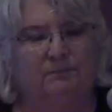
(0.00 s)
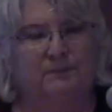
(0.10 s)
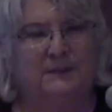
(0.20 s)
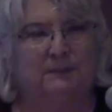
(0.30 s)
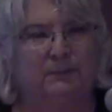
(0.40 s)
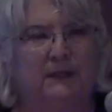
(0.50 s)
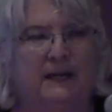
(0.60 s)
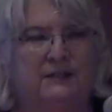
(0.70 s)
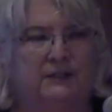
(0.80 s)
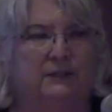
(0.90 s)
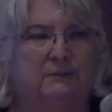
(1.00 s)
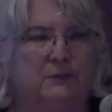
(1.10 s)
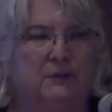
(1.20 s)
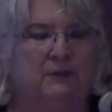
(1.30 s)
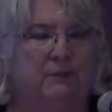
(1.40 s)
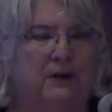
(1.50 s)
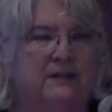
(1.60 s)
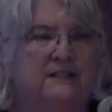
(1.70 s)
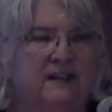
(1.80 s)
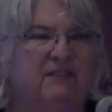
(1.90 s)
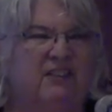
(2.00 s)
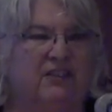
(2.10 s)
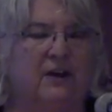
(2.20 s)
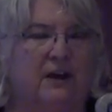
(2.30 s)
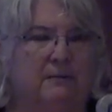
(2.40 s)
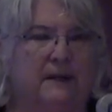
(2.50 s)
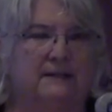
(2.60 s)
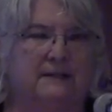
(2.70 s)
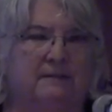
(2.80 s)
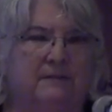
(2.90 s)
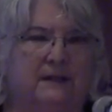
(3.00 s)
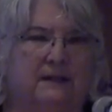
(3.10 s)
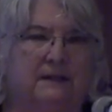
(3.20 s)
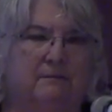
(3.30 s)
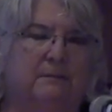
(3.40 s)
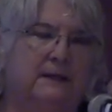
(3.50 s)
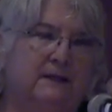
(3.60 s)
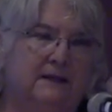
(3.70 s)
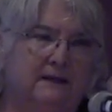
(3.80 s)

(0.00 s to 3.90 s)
supply terms when the parties haven't thought about something, but